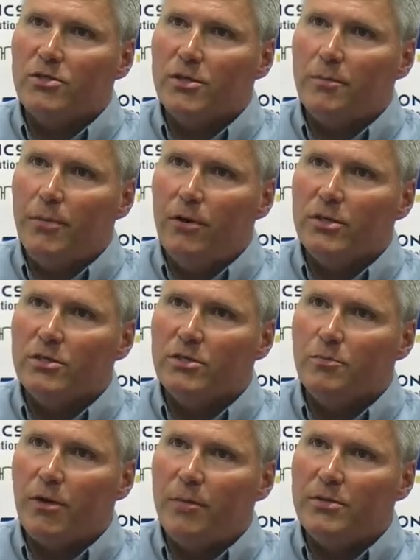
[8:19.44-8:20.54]
and the components.
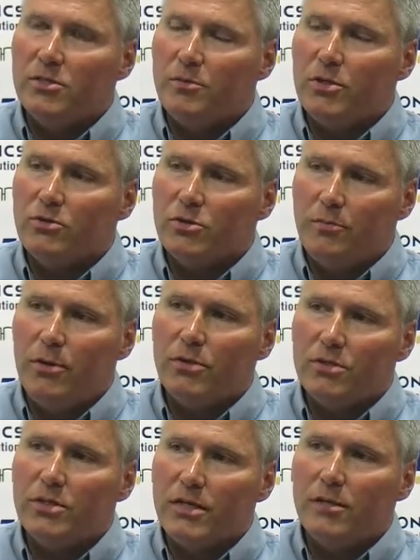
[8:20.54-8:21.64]
Probably some of those
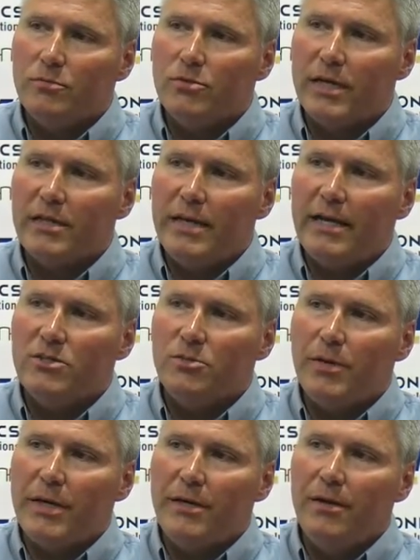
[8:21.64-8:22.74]
components that come directly out of
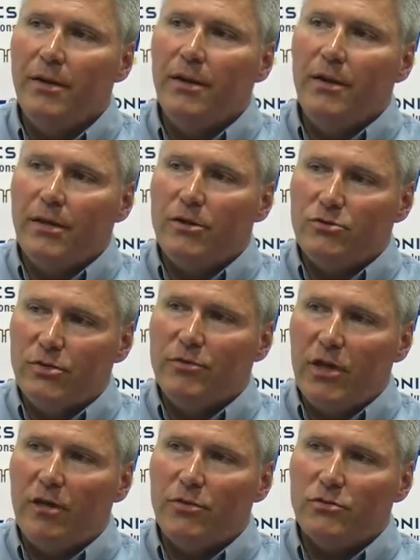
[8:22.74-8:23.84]
Japan that are driven
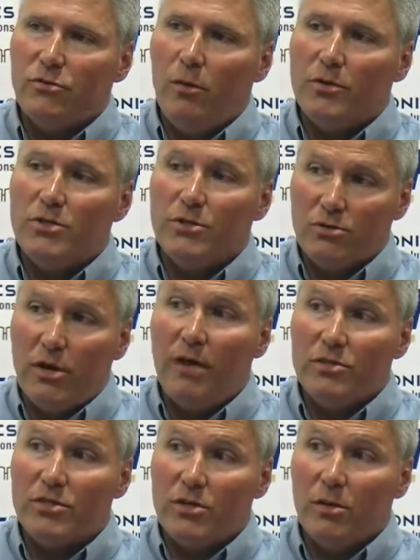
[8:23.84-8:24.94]
off those raw materials are
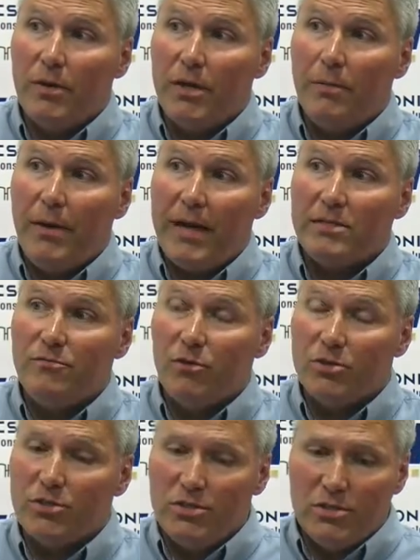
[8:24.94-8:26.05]
obviously going to be impacted,
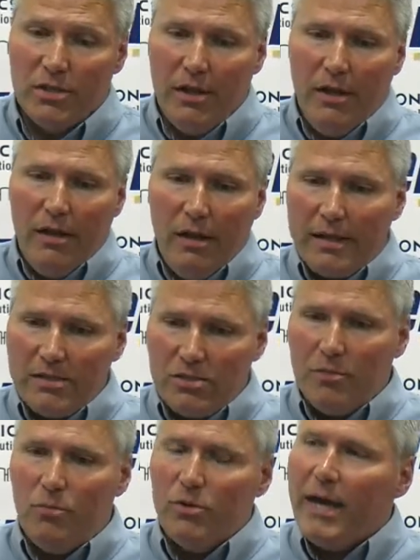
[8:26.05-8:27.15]
versus like
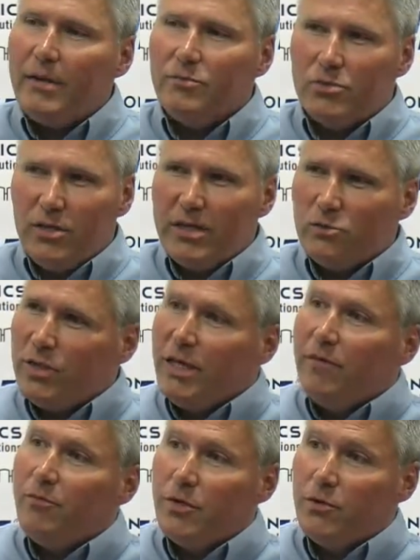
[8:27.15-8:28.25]
assembled items or things we
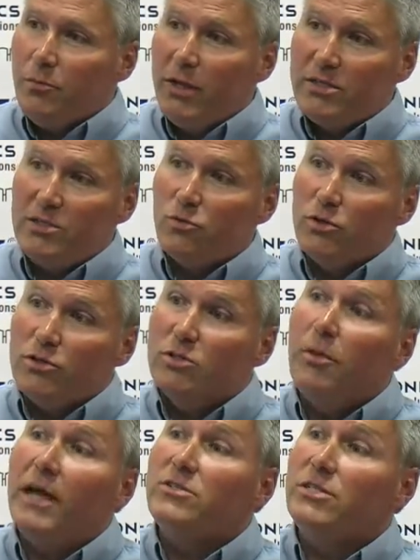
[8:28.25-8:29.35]
get from other places where the
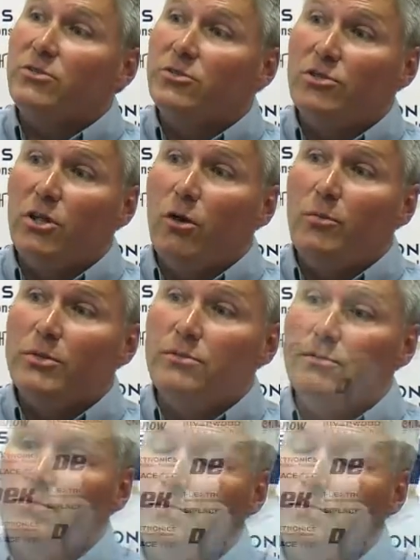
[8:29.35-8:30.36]
supply chains are still open. Sure.